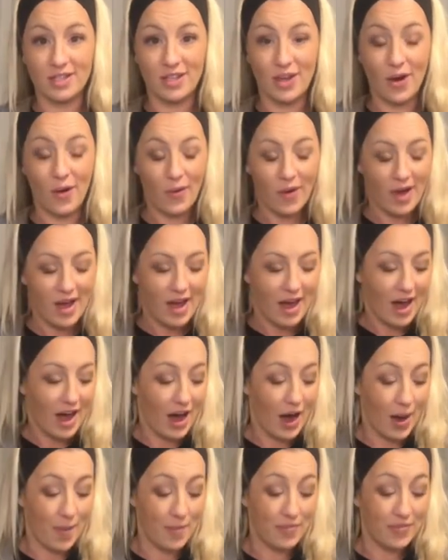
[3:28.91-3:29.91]
So
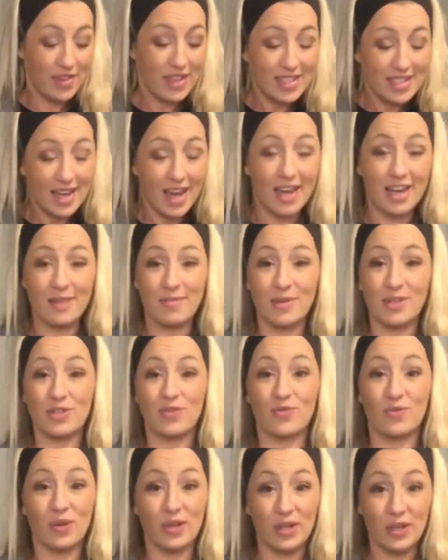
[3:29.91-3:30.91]
this item is
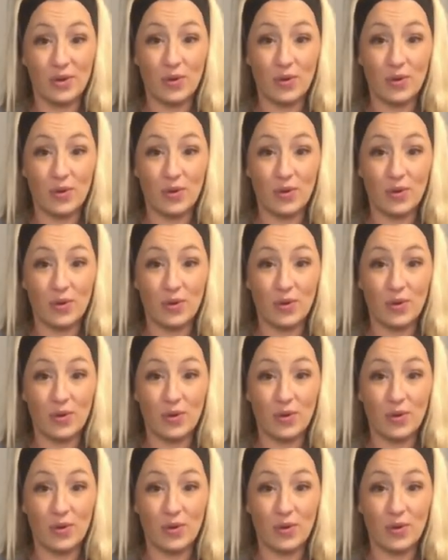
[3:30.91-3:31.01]
really